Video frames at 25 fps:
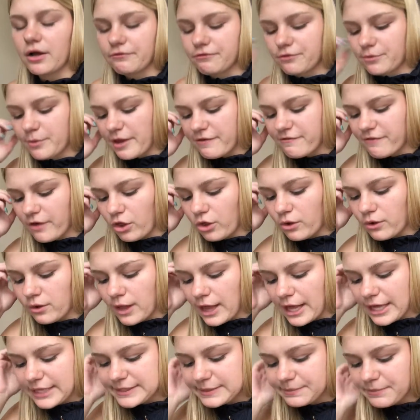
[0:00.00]
for my fellow
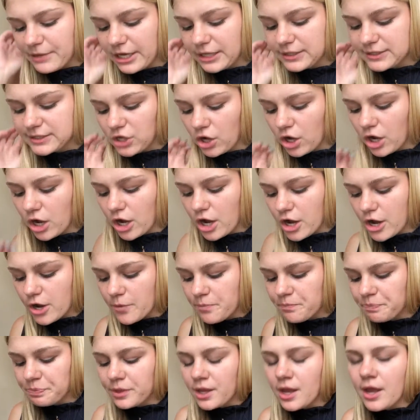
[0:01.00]
classmates
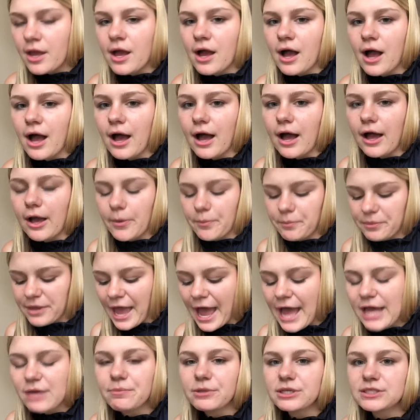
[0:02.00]
are,
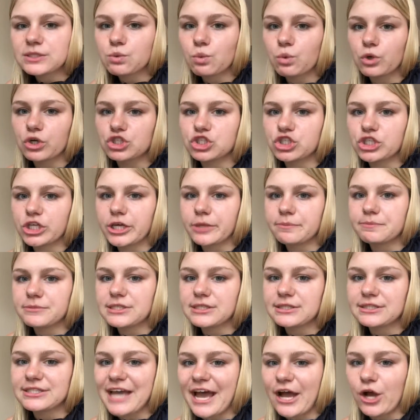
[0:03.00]
Cadmus
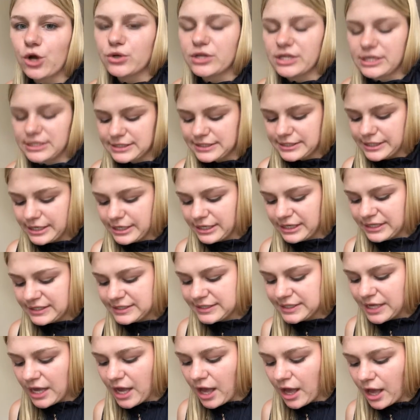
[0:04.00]
worshipped
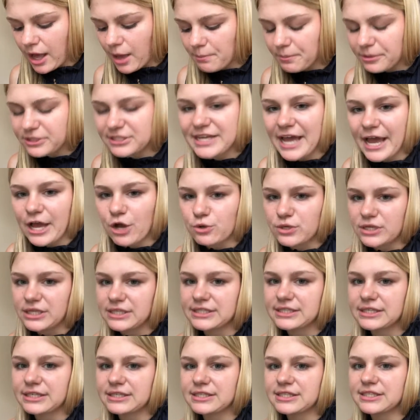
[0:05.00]
Dionysus, but
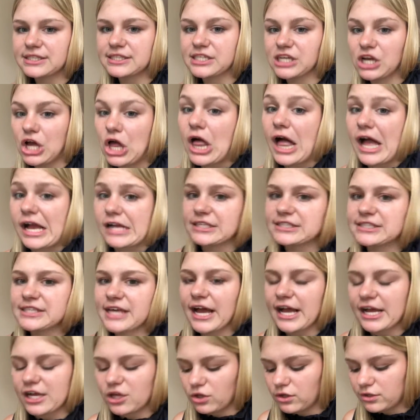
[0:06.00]
Dionysus still
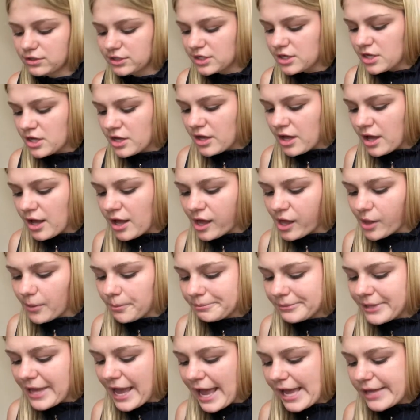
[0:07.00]
exiled
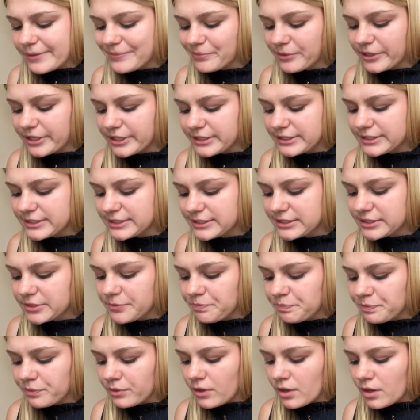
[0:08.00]
Cadmus.
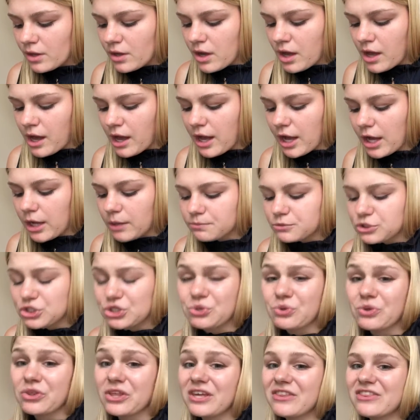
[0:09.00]
Do
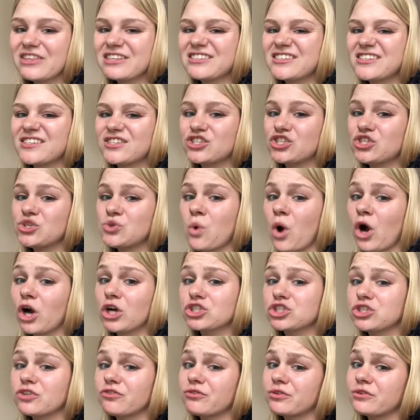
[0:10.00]
you think this is too
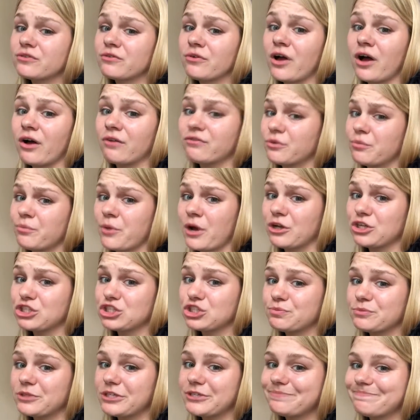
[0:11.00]
harsh of a
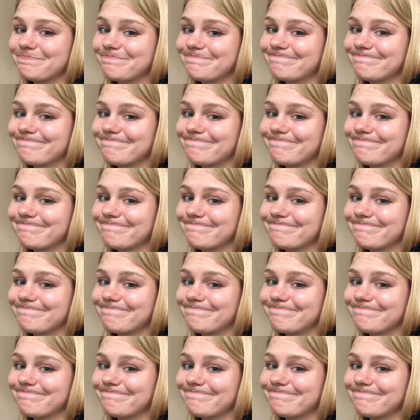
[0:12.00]
punishment?